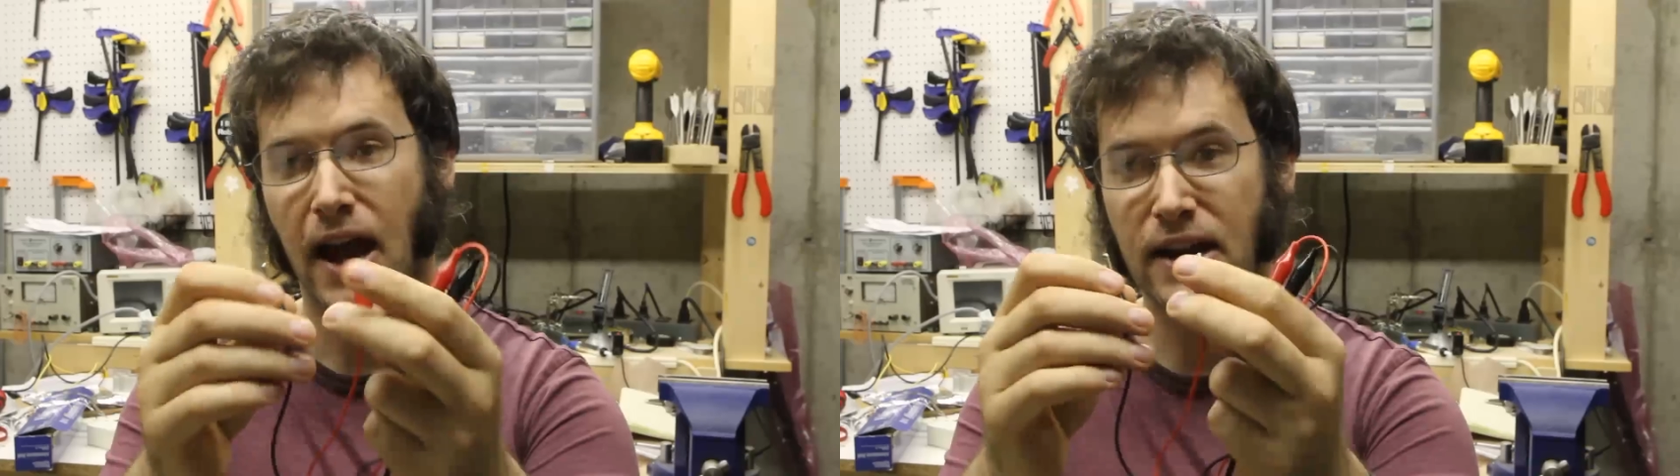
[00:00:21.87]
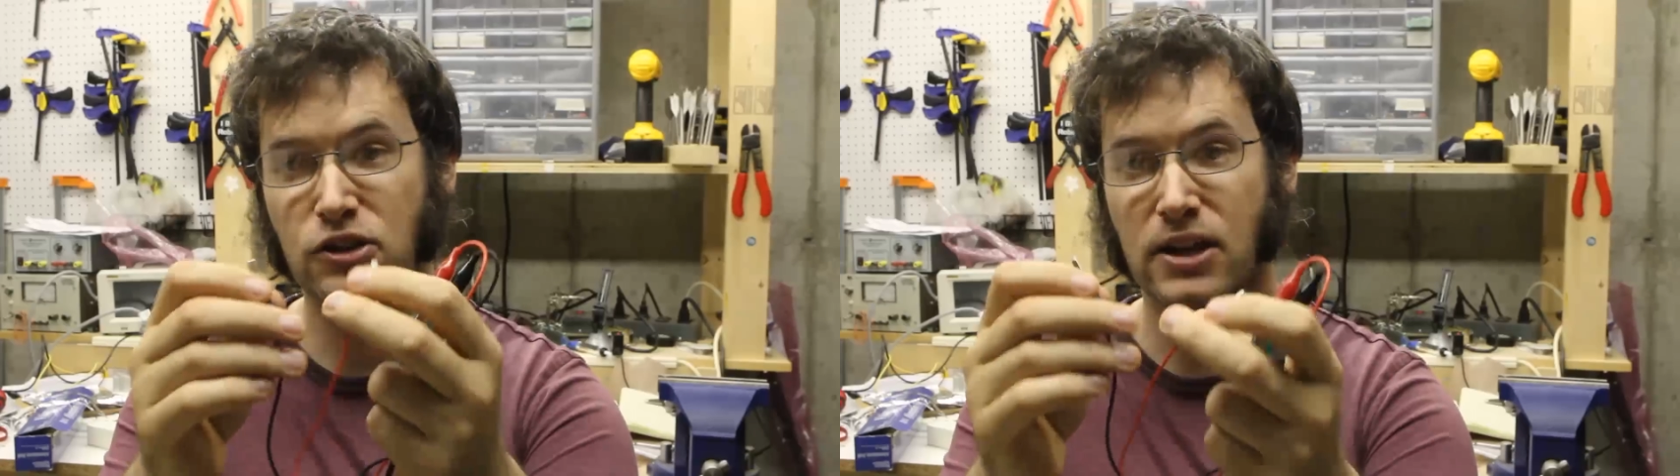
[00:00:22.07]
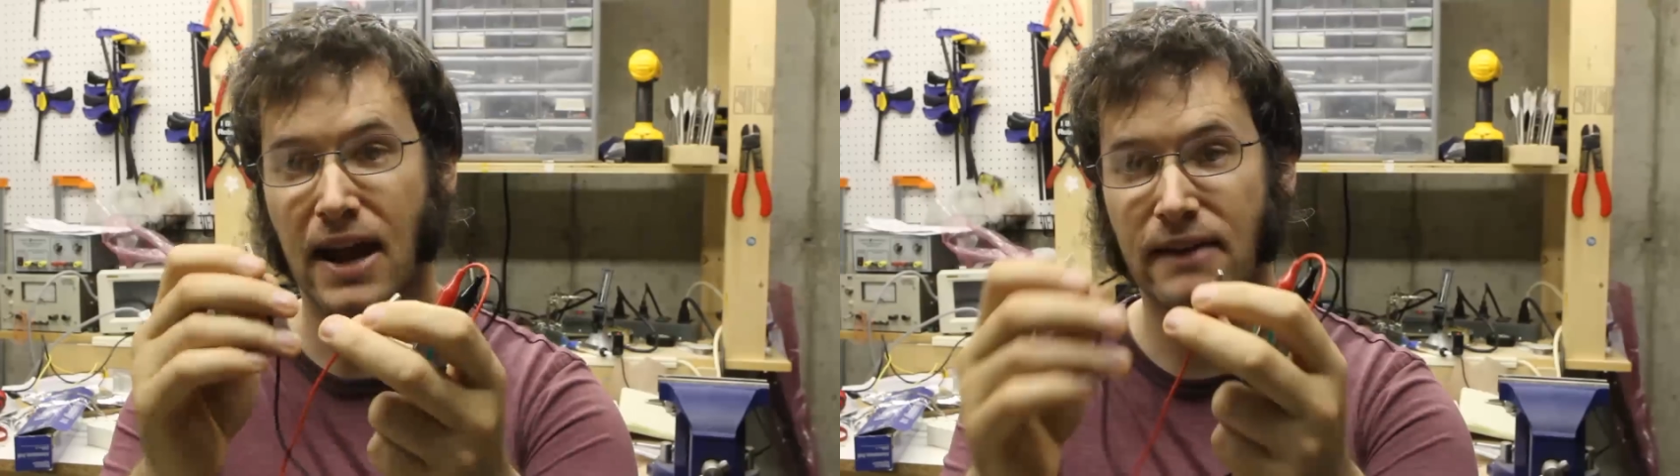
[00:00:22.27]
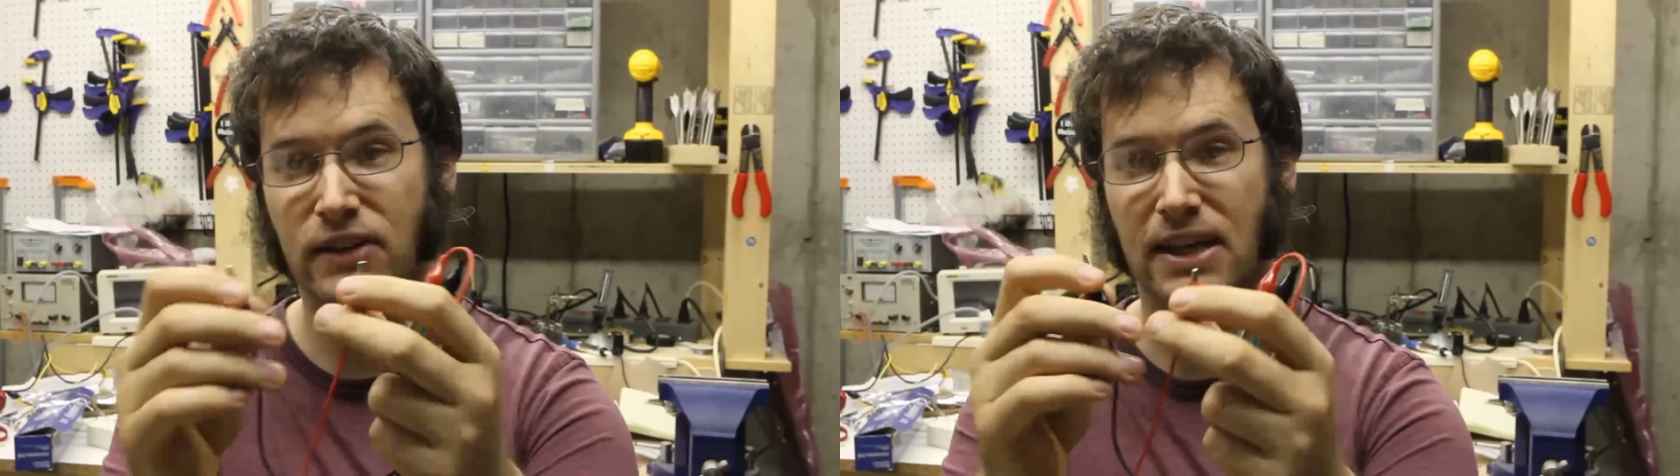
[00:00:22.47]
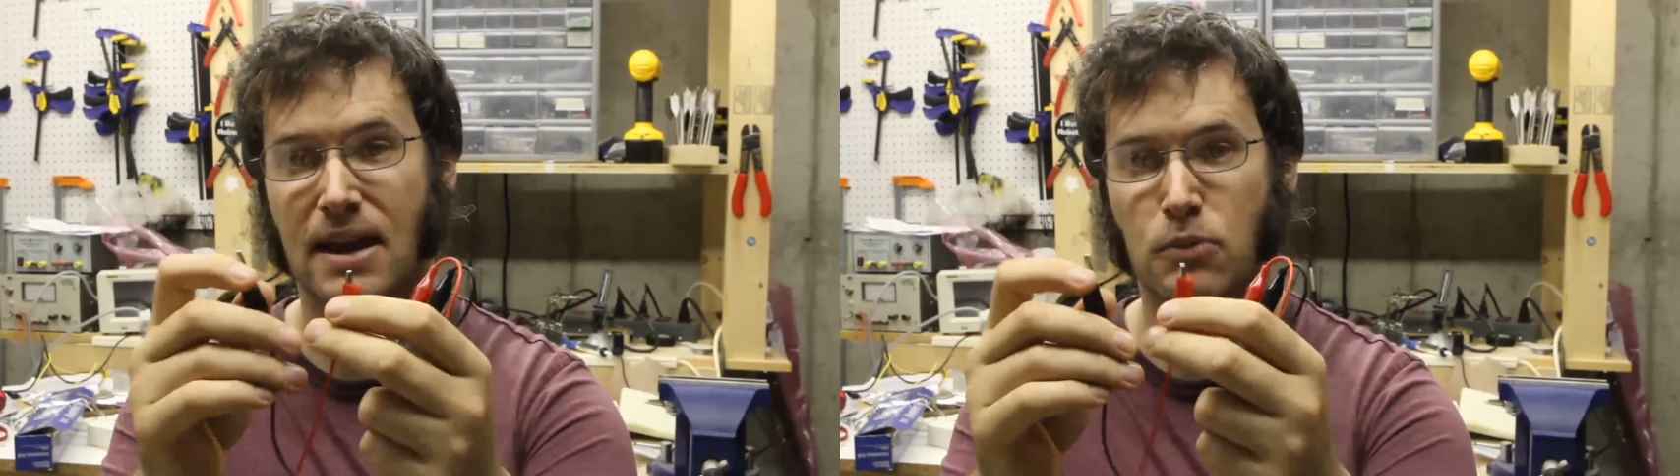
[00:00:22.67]
And you can have
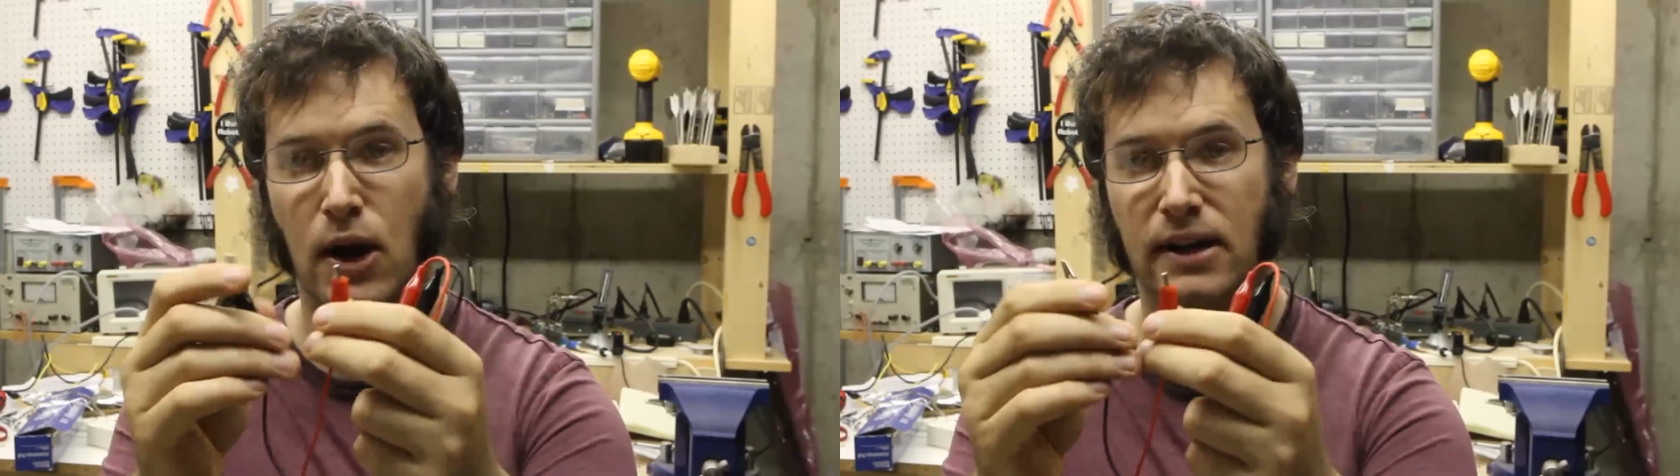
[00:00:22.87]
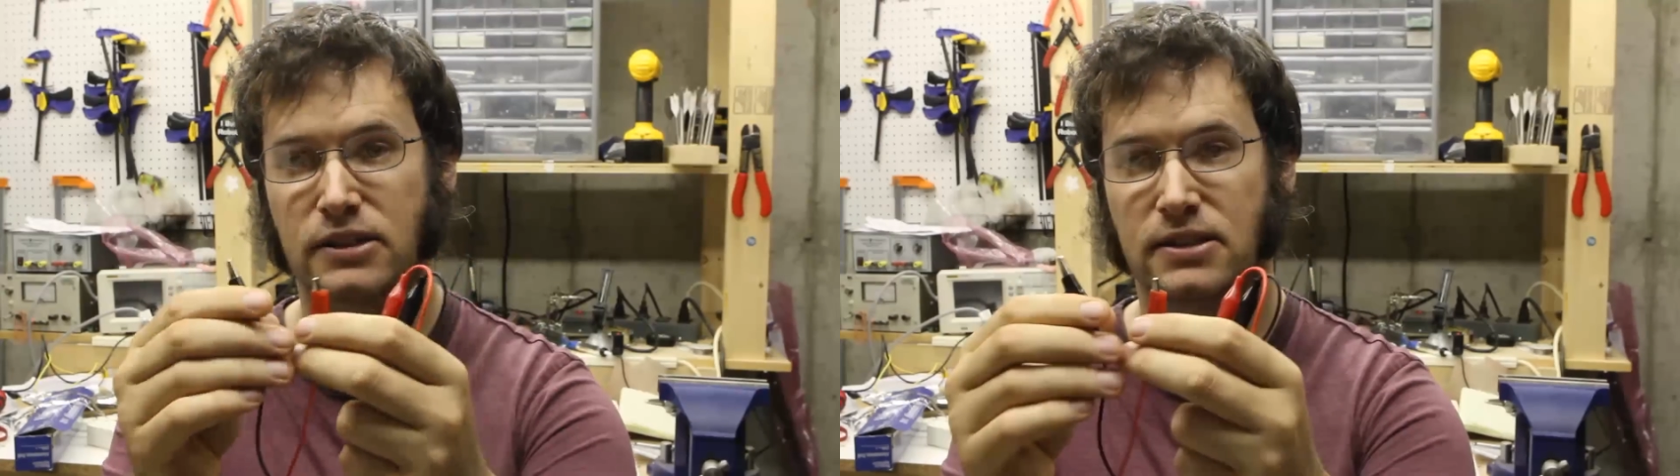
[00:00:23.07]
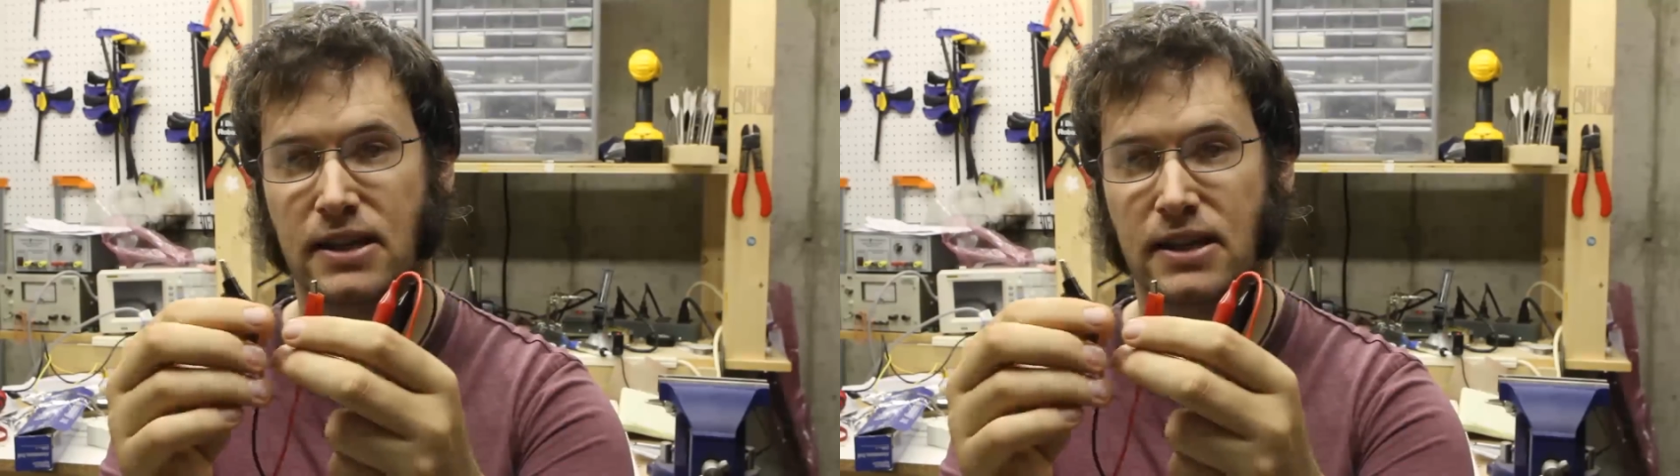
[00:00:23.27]
the camera axe